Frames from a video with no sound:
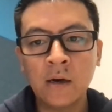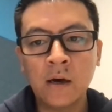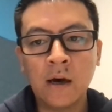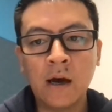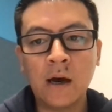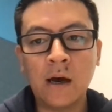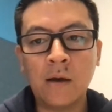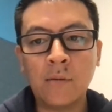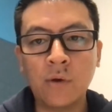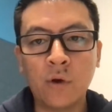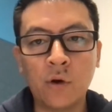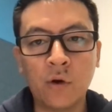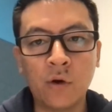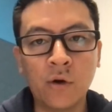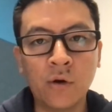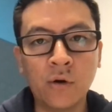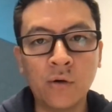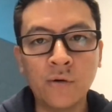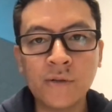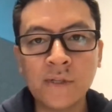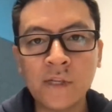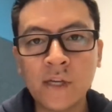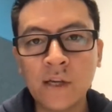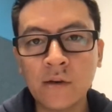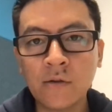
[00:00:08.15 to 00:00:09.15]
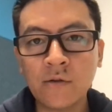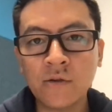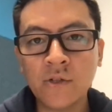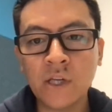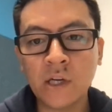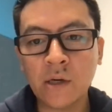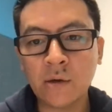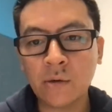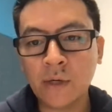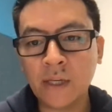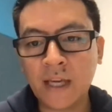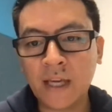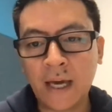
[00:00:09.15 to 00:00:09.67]
I'm your host here,
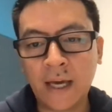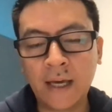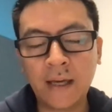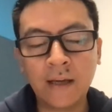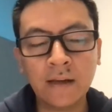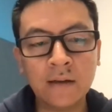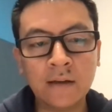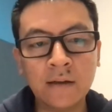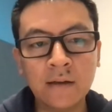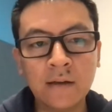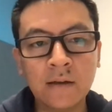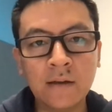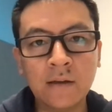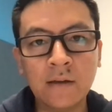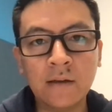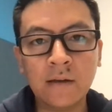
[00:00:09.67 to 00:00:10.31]
Jerry Yang.